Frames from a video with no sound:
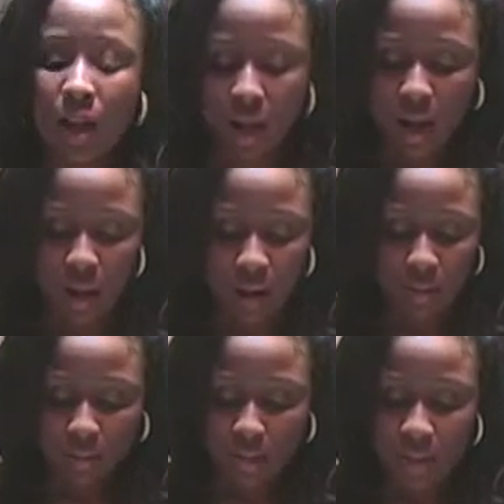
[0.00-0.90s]

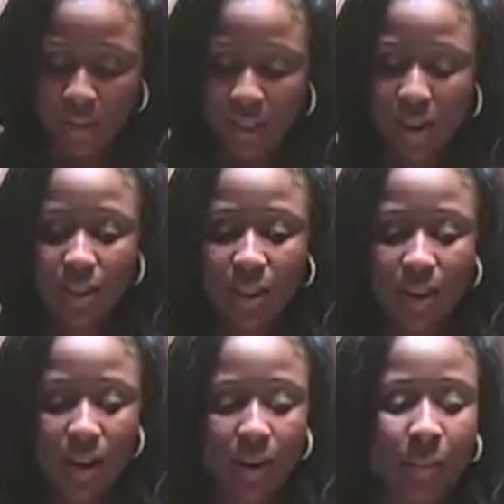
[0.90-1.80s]
And everything else is
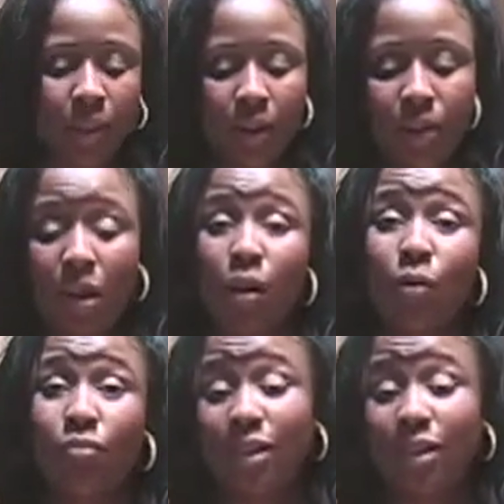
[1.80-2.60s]
here. So